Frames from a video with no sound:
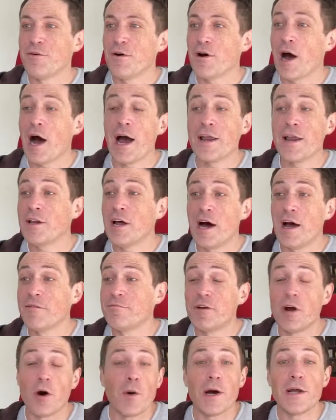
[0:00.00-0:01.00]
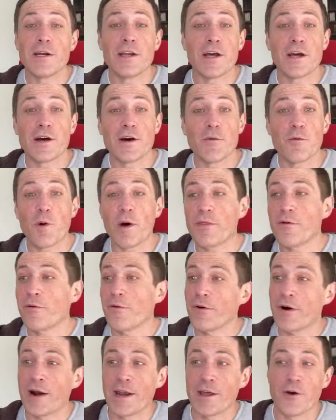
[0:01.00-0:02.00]
I have no idea whether they're
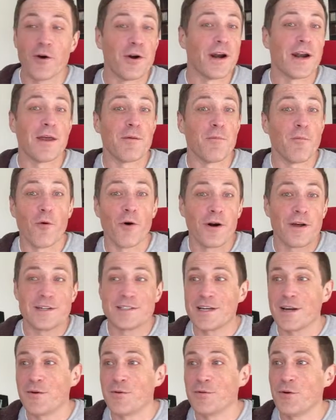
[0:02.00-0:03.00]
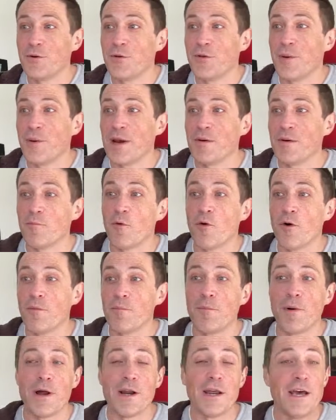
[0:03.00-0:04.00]
any good anymore because I don't do them anymore.
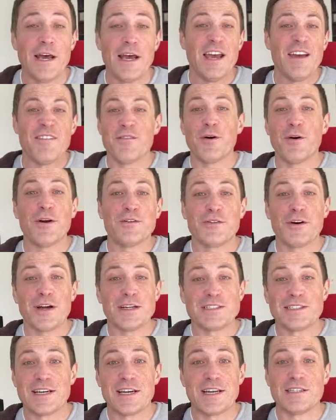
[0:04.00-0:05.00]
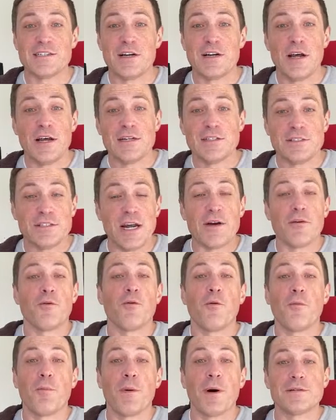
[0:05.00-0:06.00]
But if you're interested in general
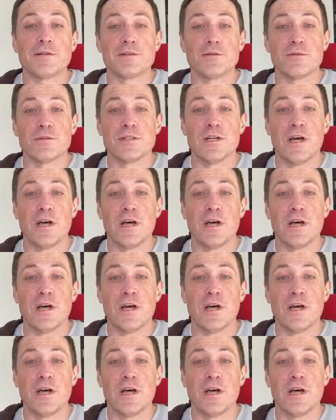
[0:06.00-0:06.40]
puzzles